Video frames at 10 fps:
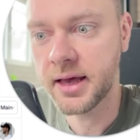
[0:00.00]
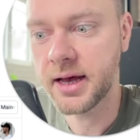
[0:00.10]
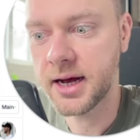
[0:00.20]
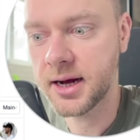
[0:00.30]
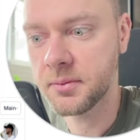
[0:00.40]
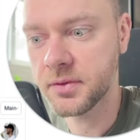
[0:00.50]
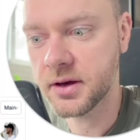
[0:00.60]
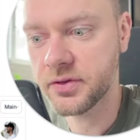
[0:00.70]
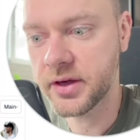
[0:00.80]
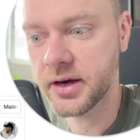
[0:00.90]

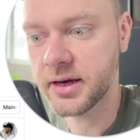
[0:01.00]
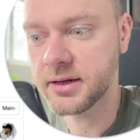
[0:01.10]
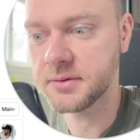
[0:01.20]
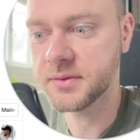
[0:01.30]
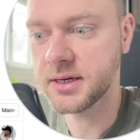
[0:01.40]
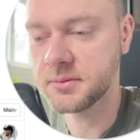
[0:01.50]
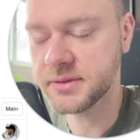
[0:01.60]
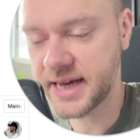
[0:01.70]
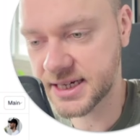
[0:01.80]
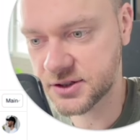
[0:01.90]
the
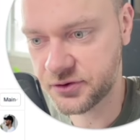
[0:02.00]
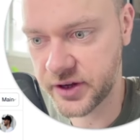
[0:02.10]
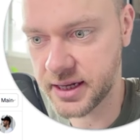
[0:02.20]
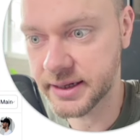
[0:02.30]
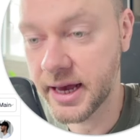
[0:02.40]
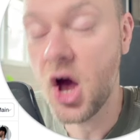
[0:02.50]
text field.